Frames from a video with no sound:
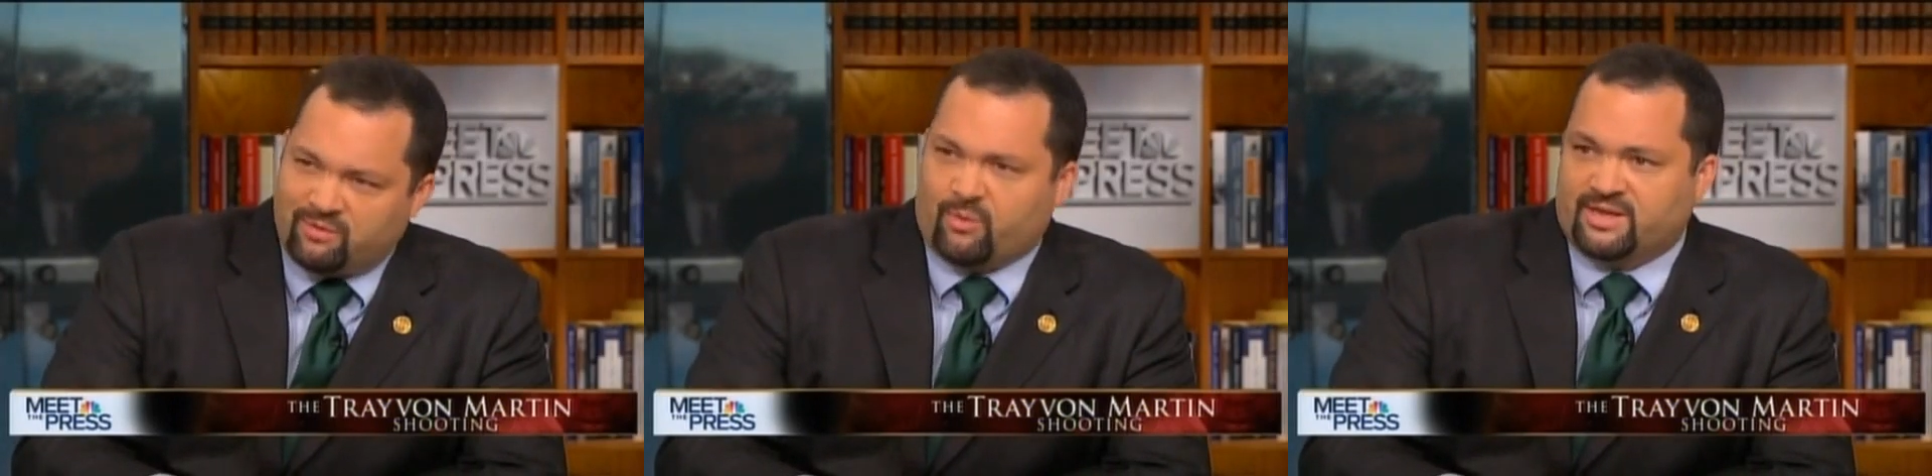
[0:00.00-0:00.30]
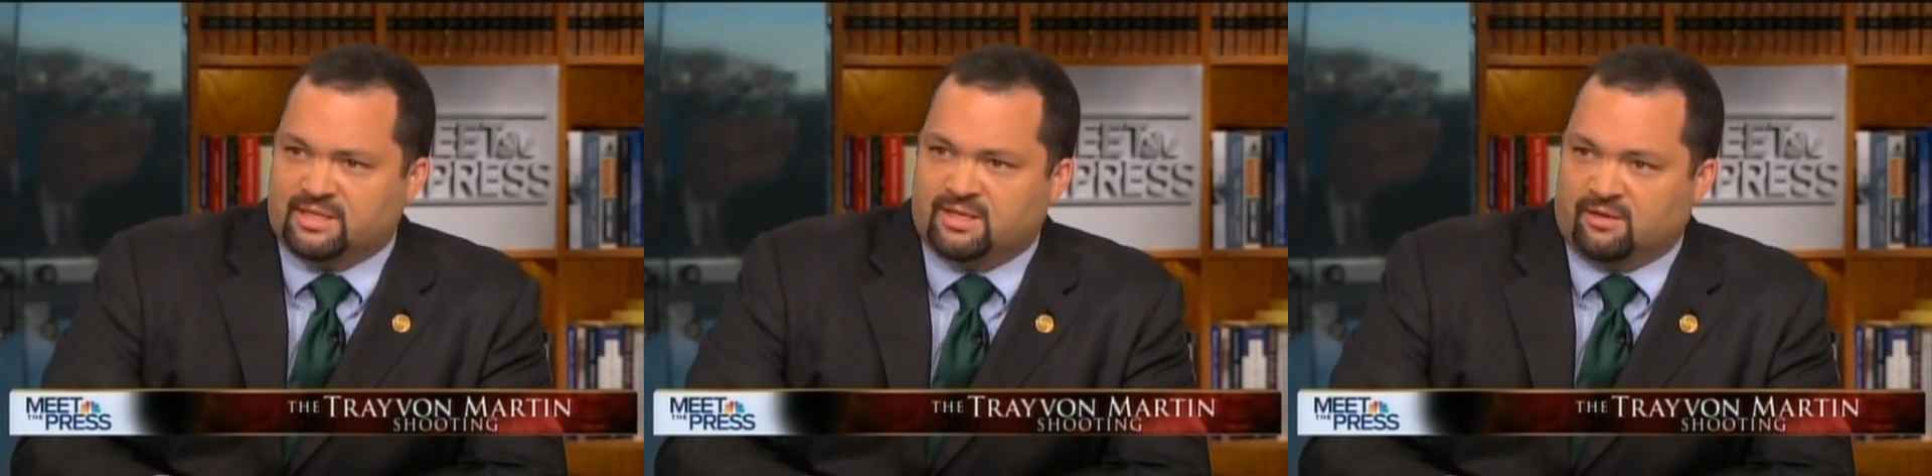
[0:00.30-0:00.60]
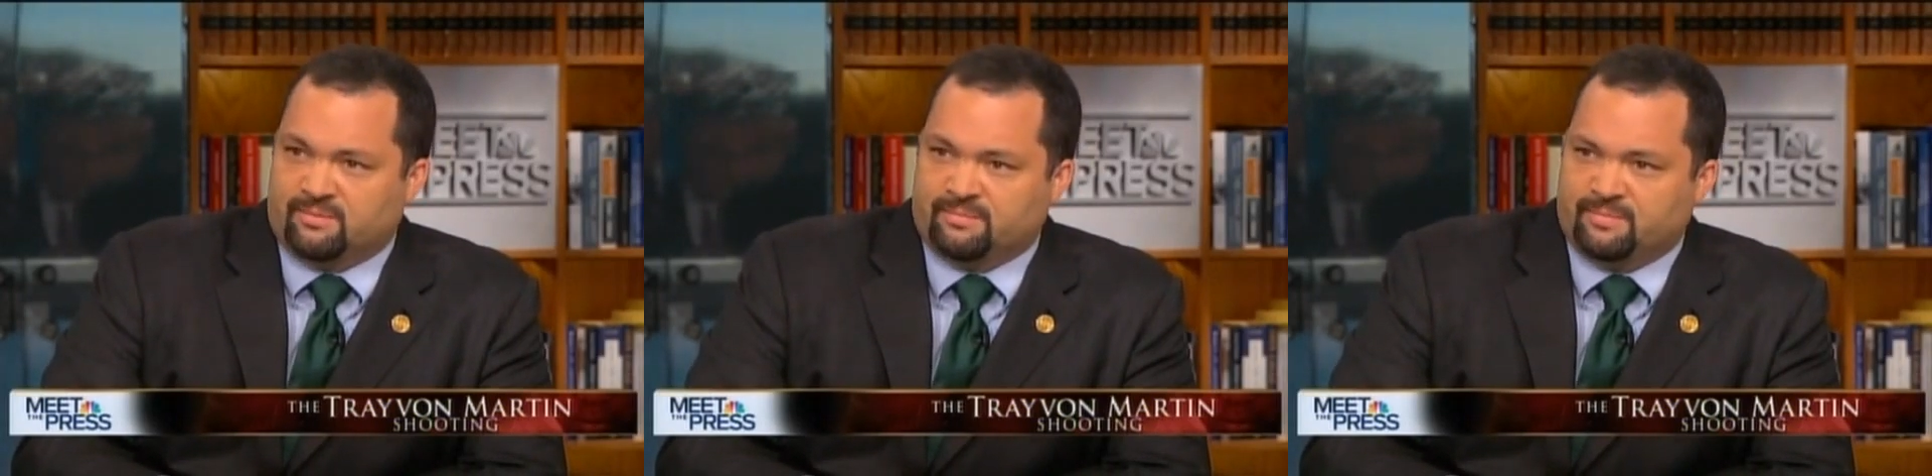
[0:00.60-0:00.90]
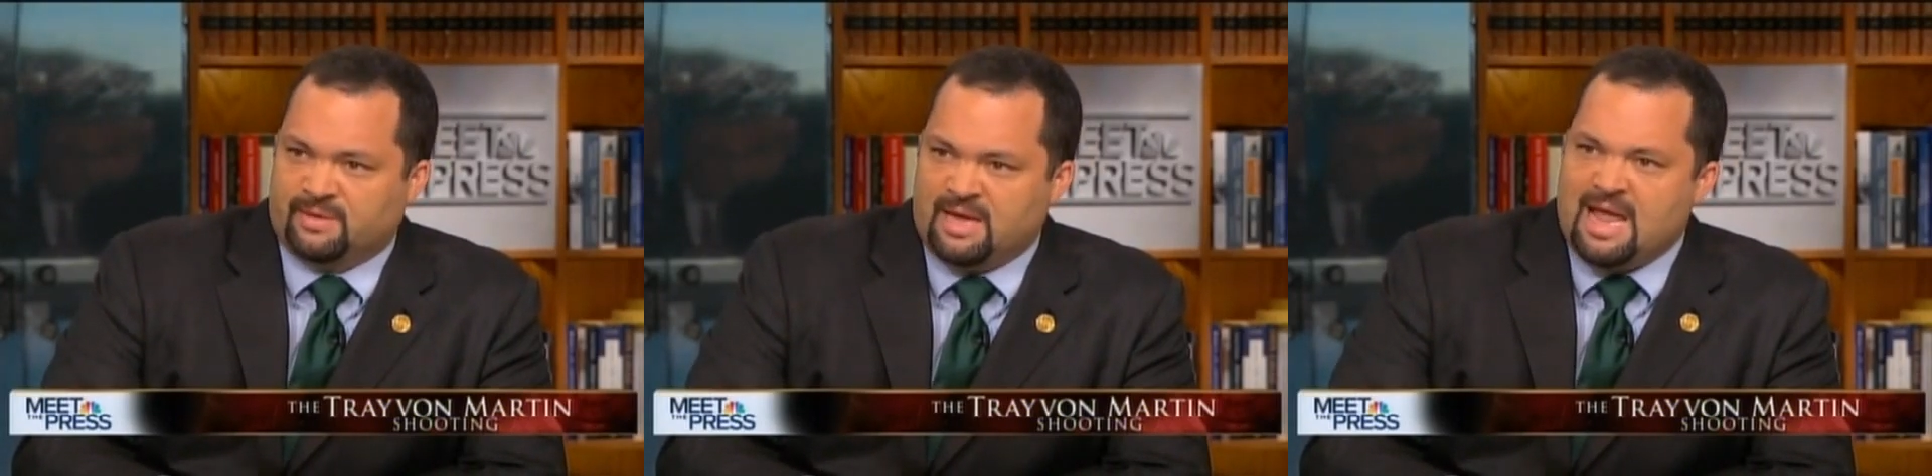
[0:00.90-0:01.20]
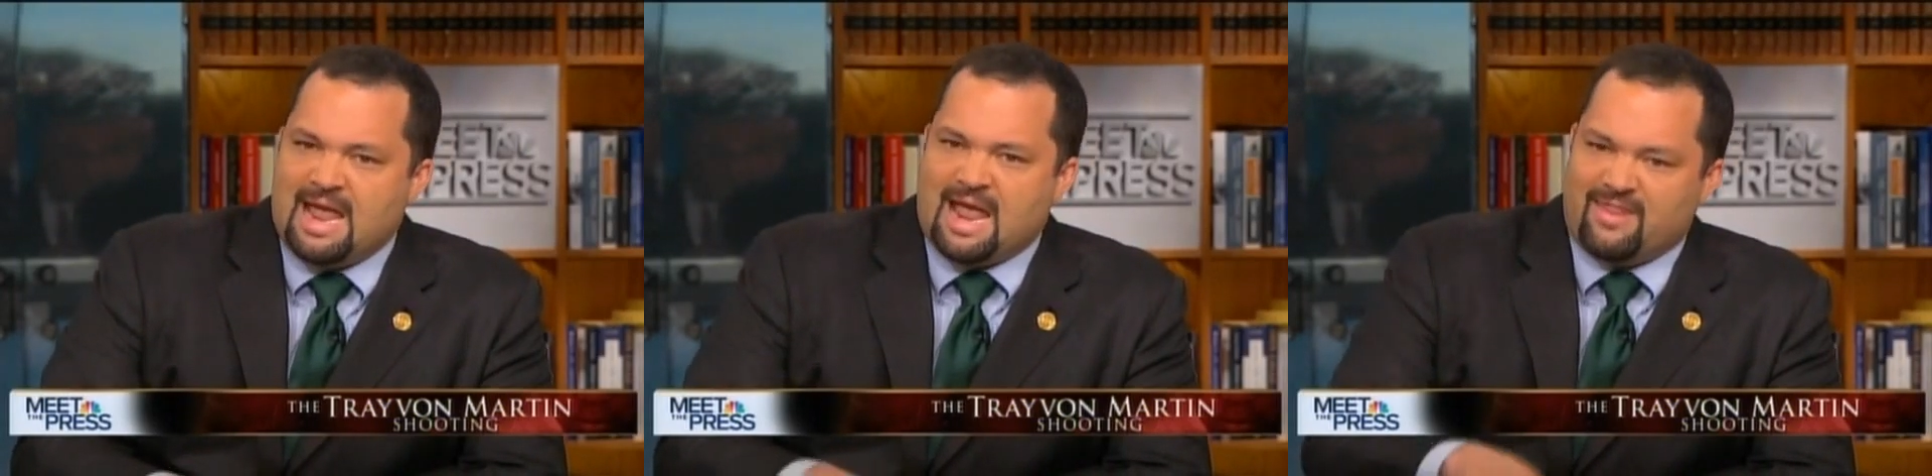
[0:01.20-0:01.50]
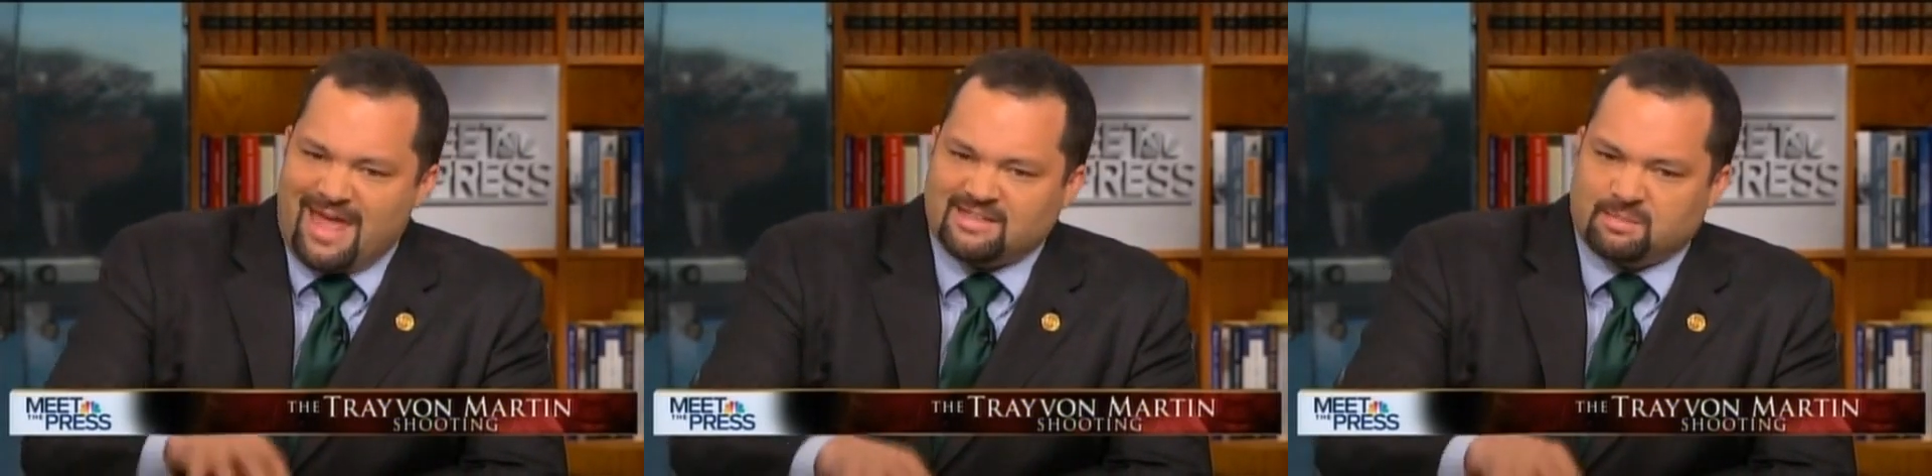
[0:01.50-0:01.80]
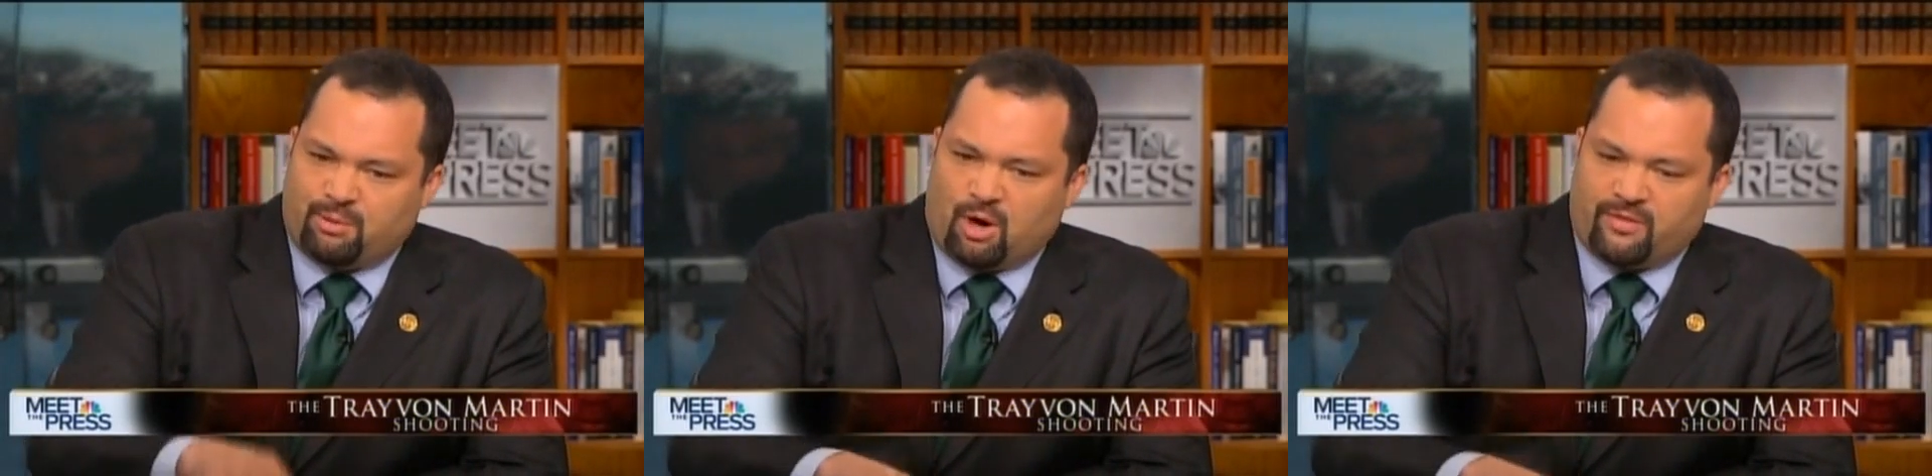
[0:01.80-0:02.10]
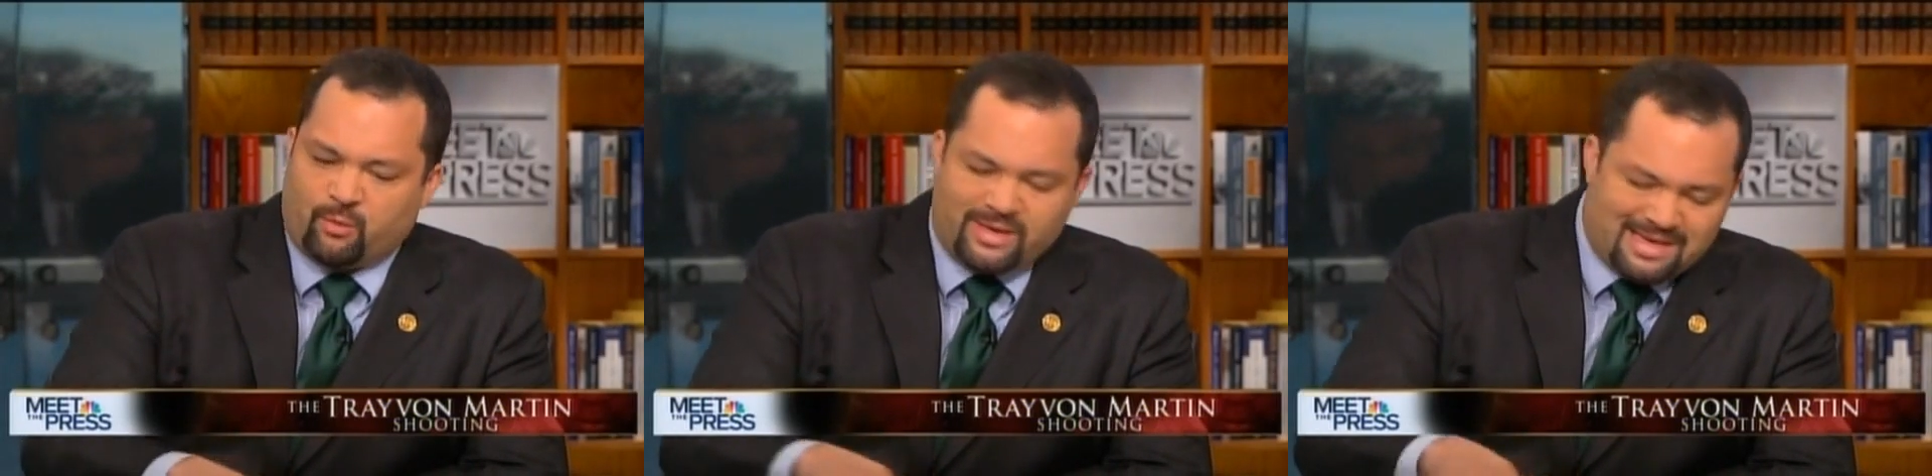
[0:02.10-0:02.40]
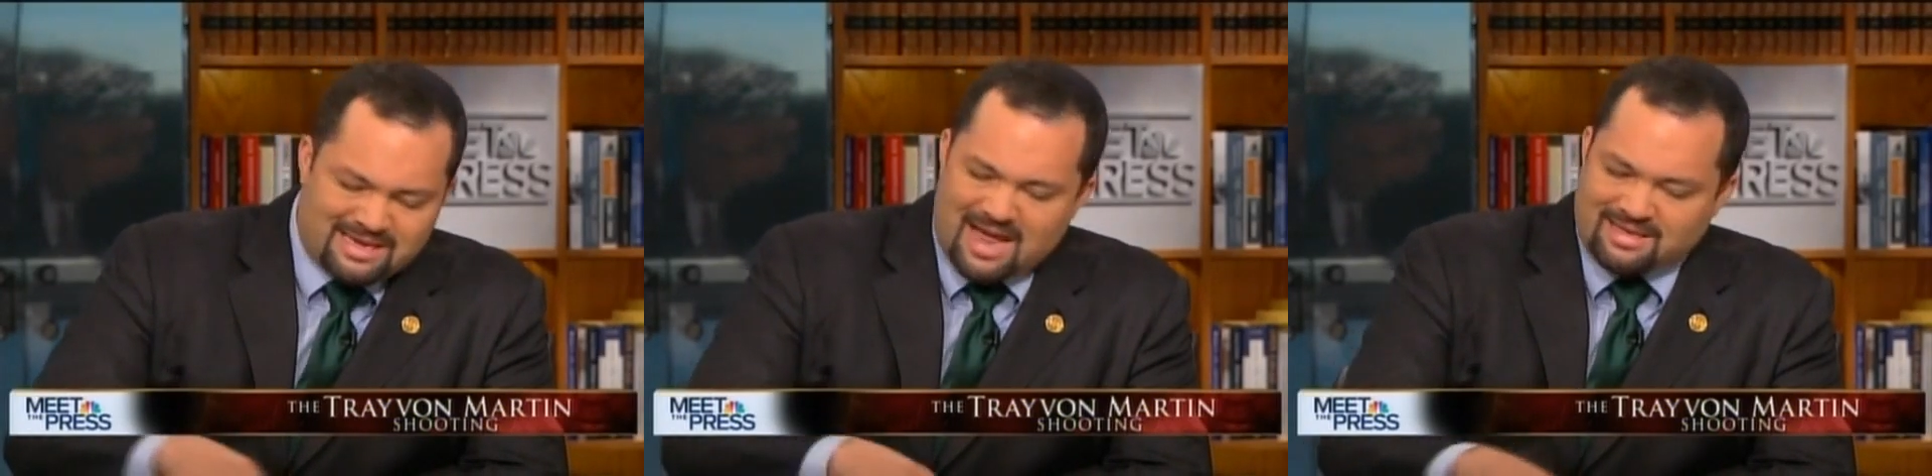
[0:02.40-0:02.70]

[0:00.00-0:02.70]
that you have a right to kill them. And that's the part that we